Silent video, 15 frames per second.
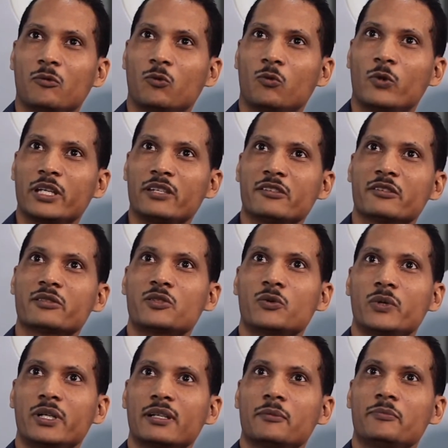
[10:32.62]
when you're
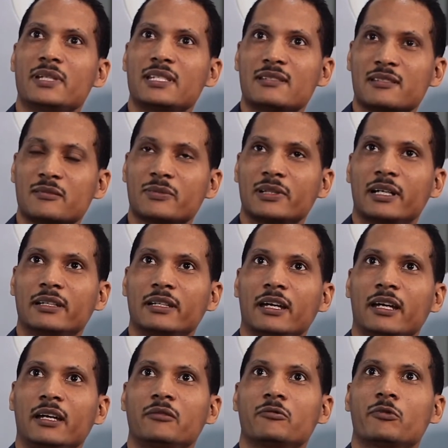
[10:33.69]
doing a business
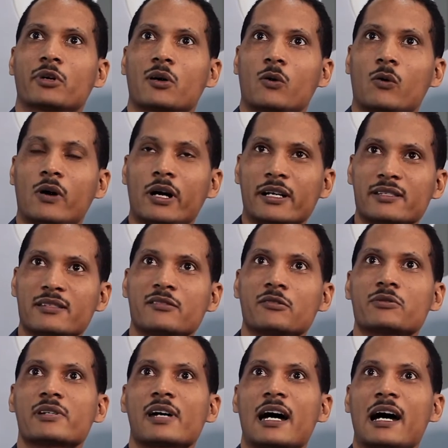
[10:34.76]
plan, it requires
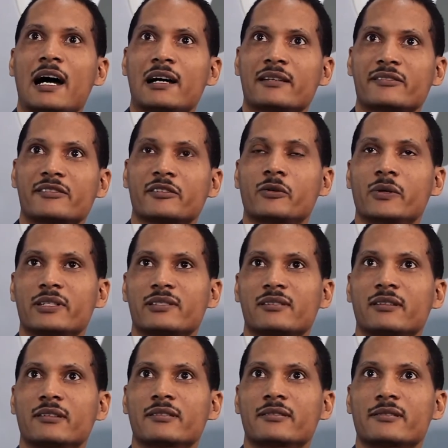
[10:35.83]
you to answer
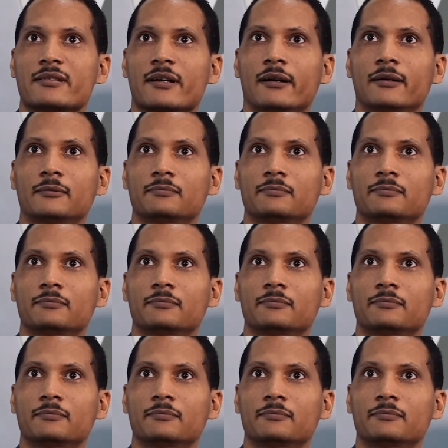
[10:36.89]
questions